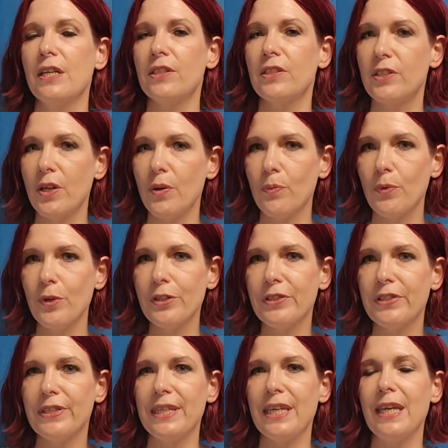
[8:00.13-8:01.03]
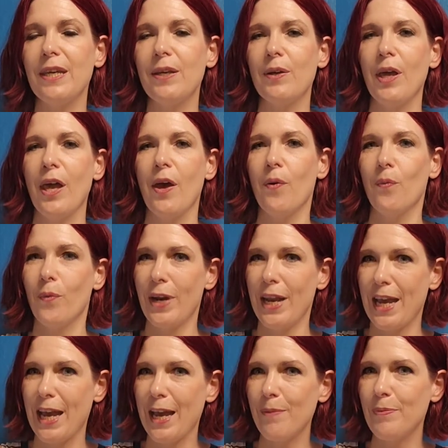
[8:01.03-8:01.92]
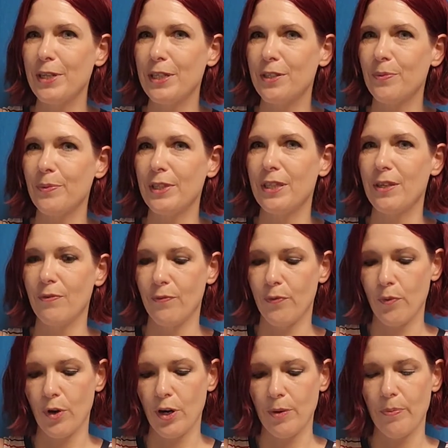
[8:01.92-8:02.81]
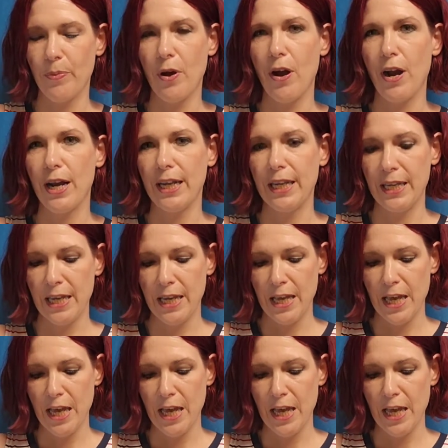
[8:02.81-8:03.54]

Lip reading: So we'll see what happens with the Forward Party.